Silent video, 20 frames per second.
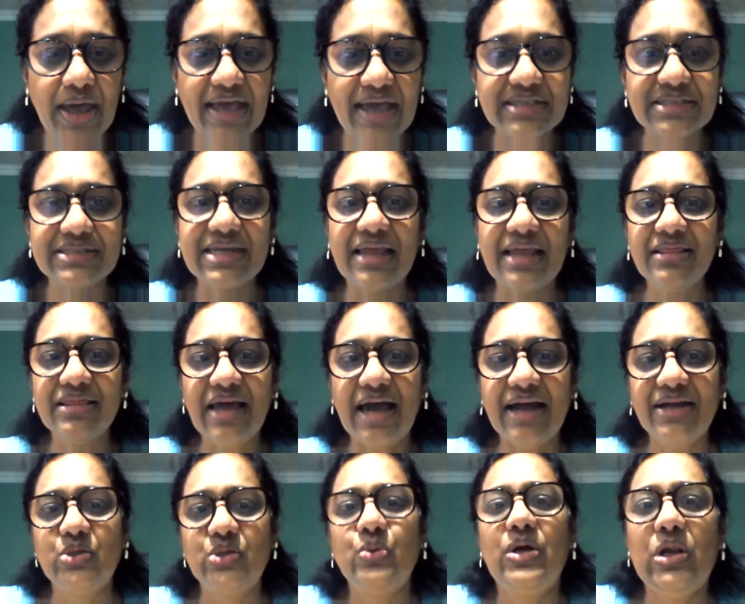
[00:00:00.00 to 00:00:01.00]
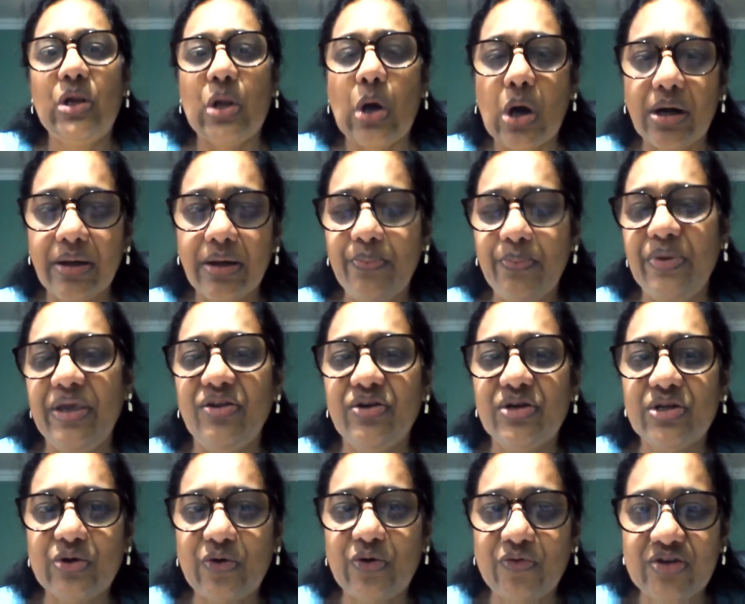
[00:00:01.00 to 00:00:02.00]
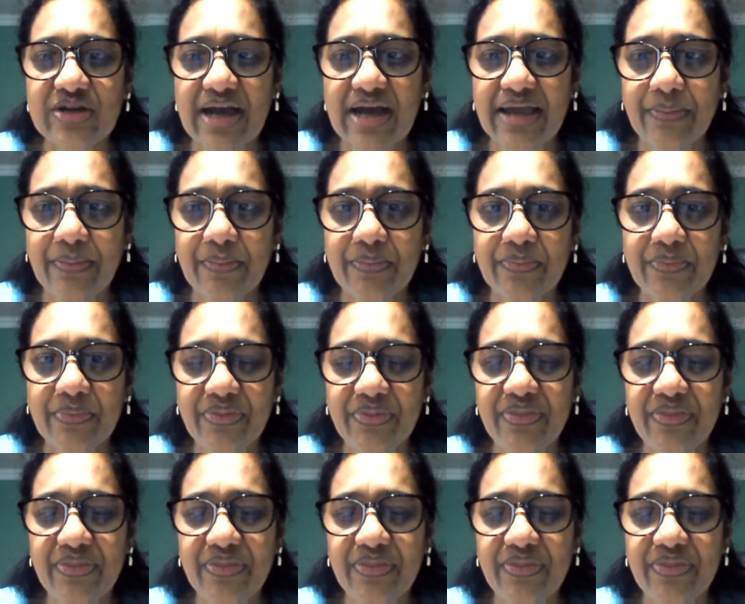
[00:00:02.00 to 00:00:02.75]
Extend that to a longer period of time.